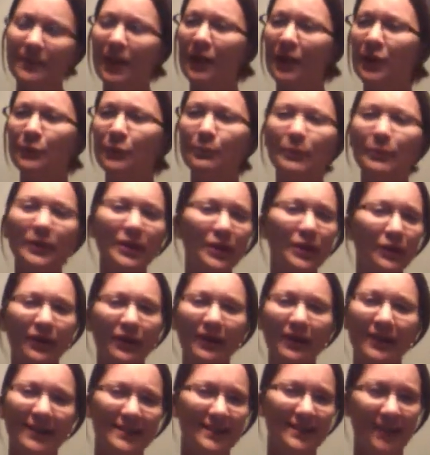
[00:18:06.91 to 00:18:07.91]
the pure
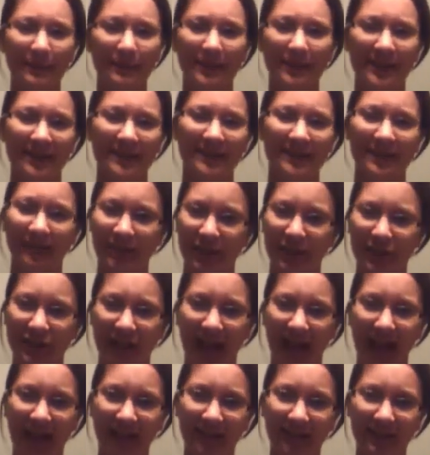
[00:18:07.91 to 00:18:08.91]
acceptance of a
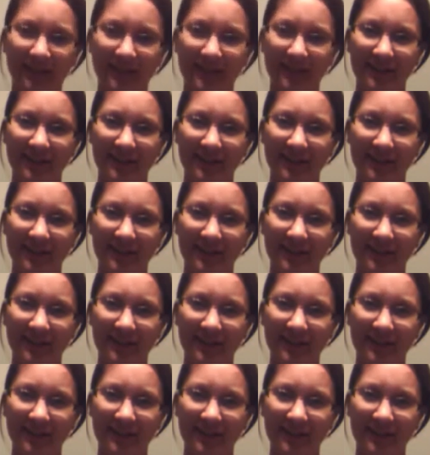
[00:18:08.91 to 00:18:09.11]
child.